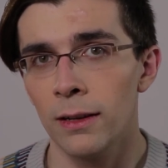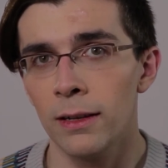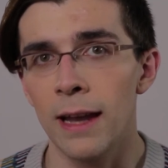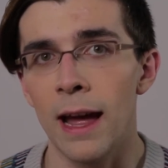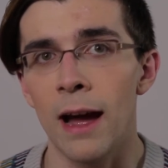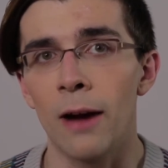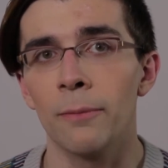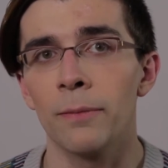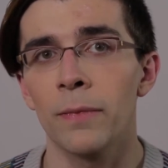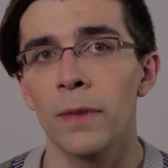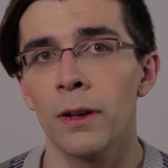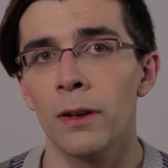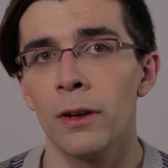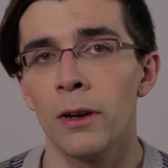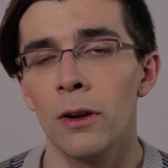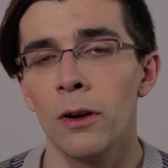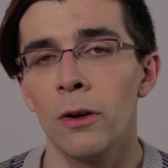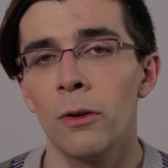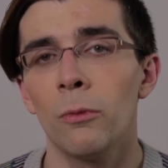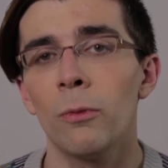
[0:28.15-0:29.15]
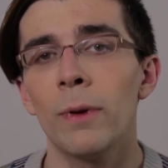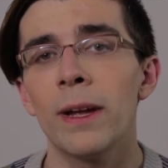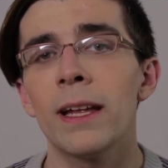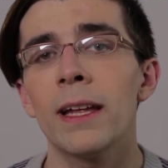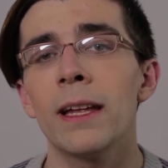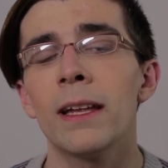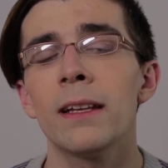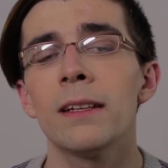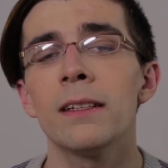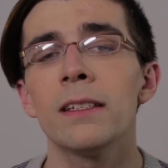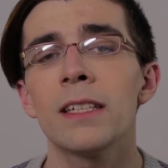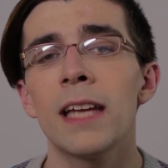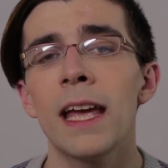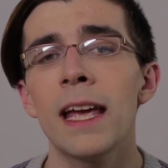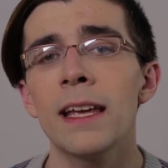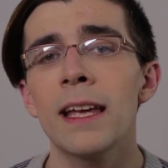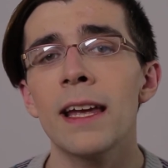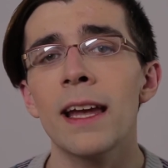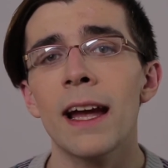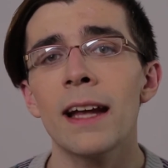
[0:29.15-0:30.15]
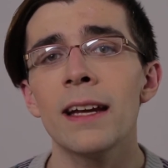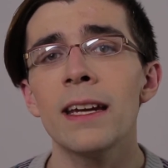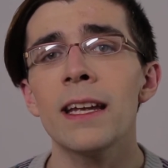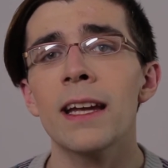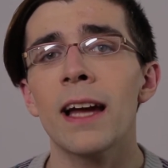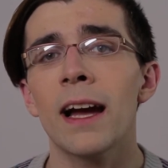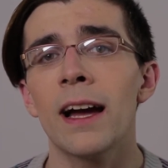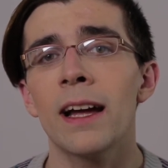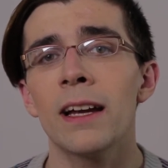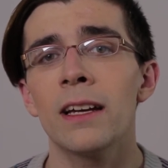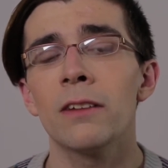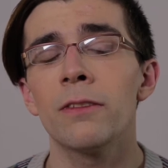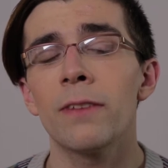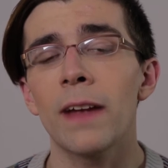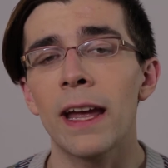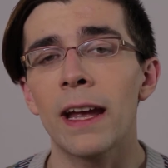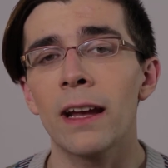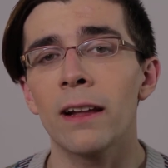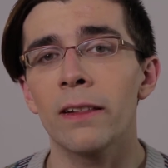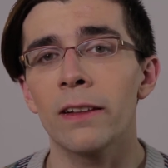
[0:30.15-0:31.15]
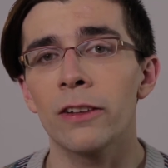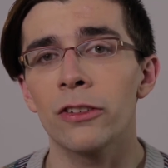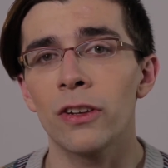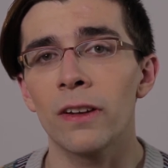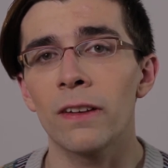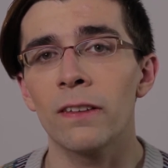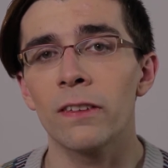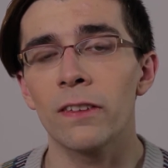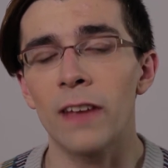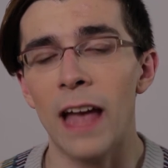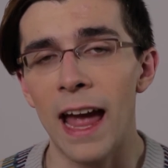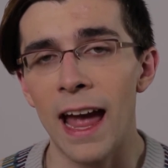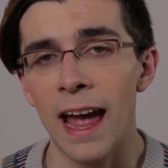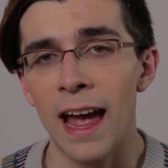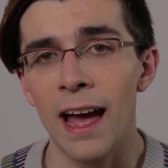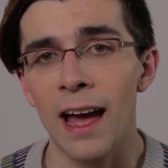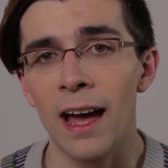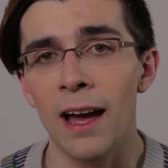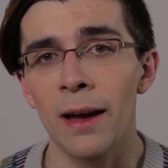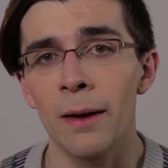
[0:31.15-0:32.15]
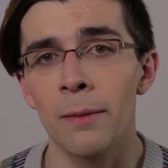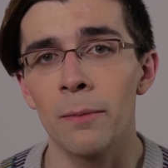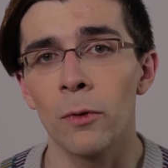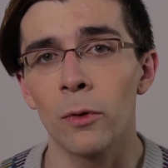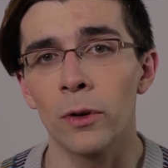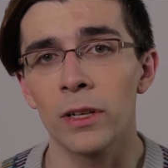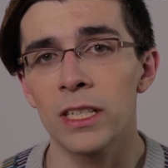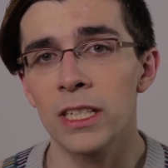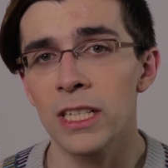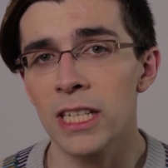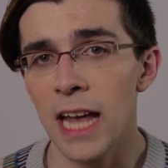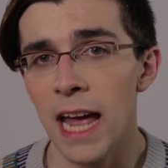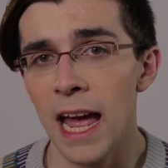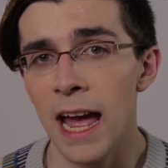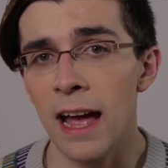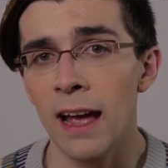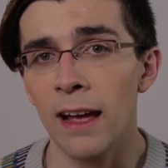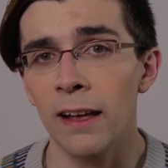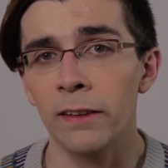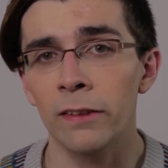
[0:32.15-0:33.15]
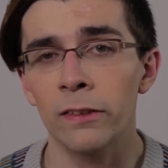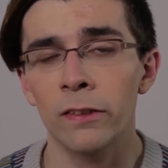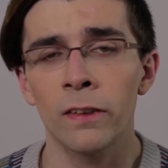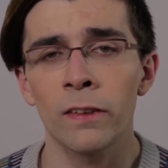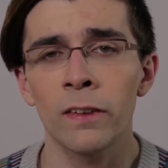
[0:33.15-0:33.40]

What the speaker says: Now, when taking any kind of English exam or test,